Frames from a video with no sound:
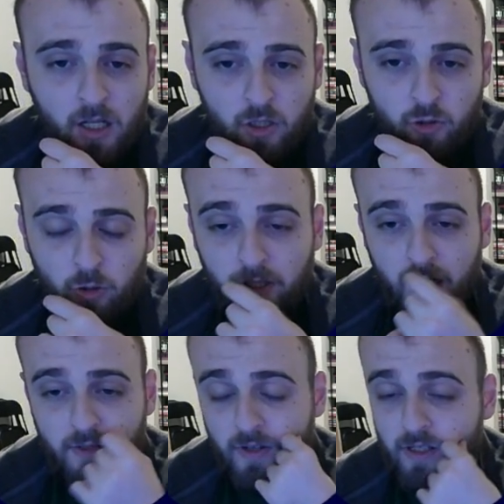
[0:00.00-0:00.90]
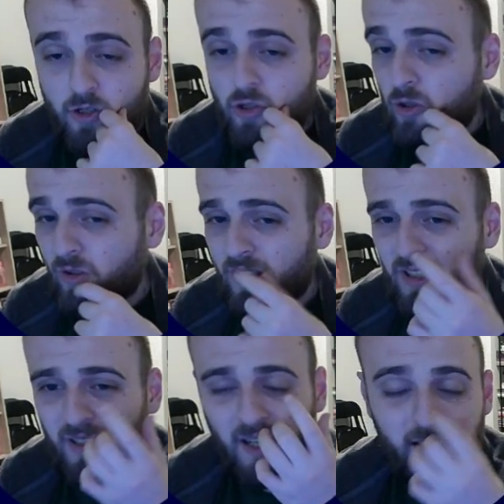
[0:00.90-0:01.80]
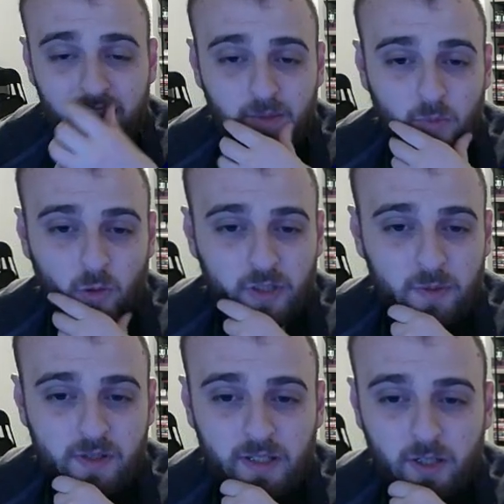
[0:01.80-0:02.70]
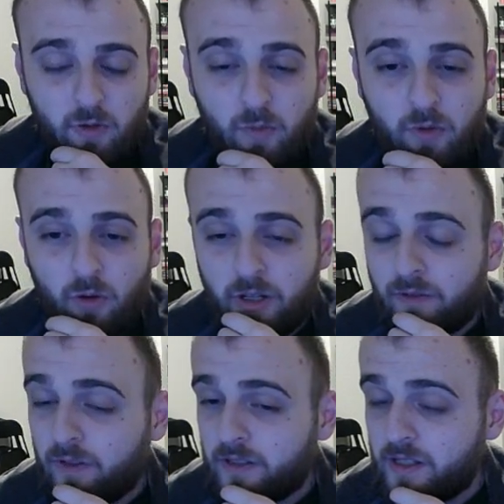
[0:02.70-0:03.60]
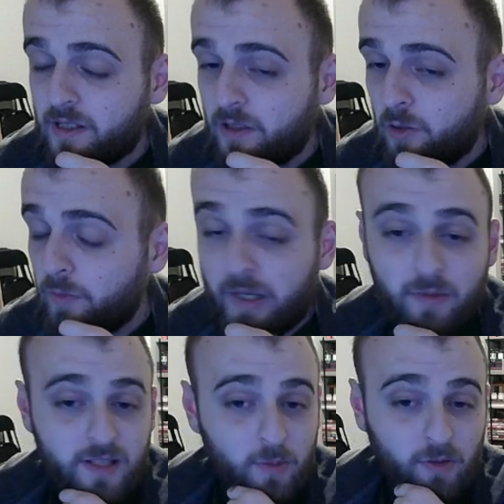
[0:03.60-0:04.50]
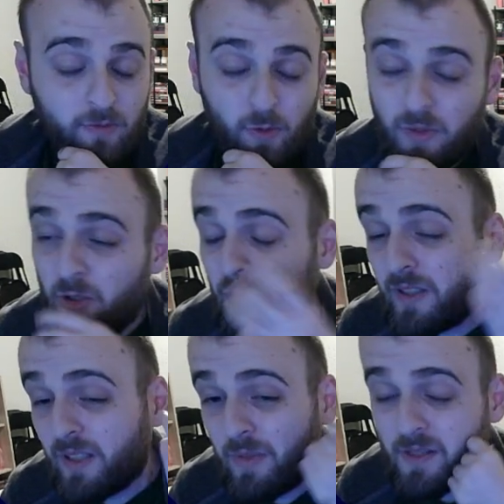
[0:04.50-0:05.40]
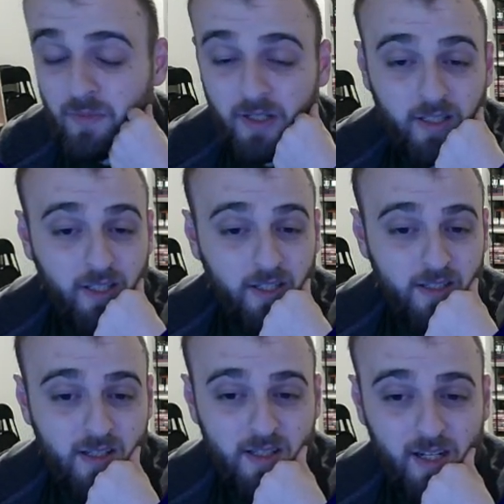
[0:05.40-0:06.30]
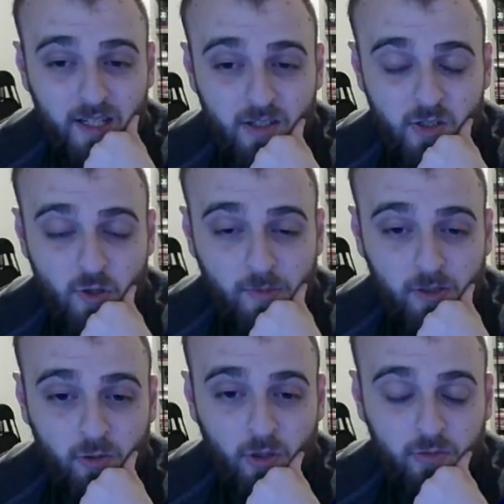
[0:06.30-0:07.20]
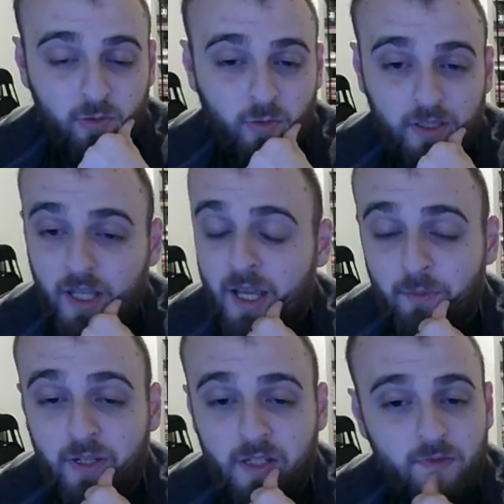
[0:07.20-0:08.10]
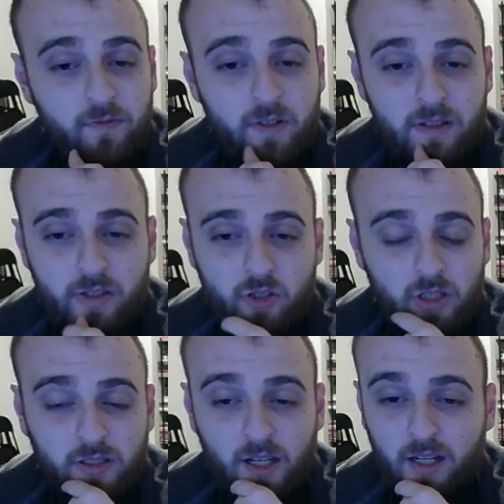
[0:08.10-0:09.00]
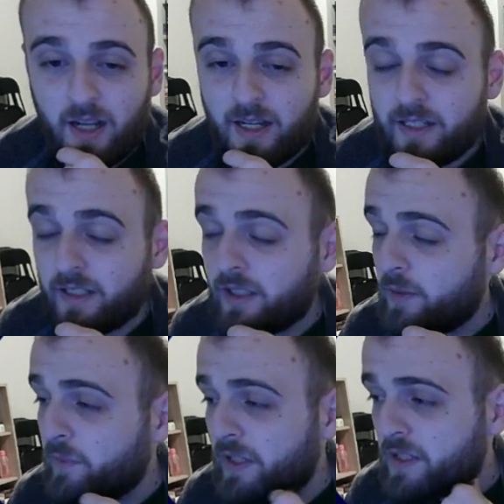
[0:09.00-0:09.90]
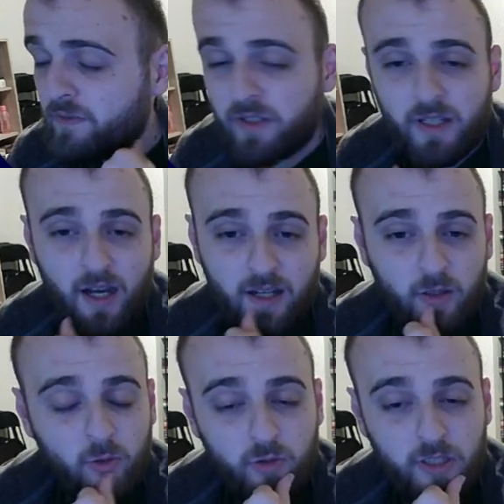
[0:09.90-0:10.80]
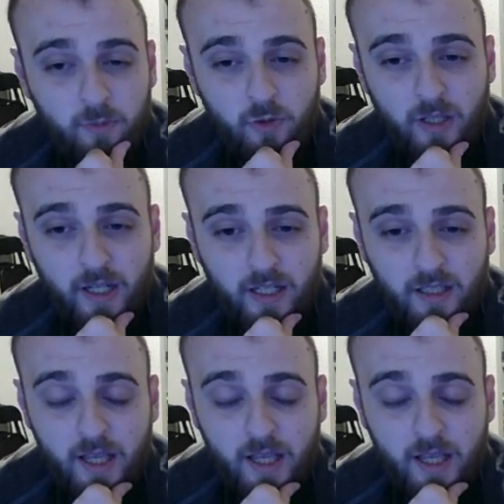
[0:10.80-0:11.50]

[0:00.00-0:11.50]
Sturm Graz faces Girona. I think both teams are equal. Bologna versus Lille, maybe someone from Lille, but the best player there is the striker, so I'm not going to do it. PSV versus Shakhtar. I think that PSV are a good team to target,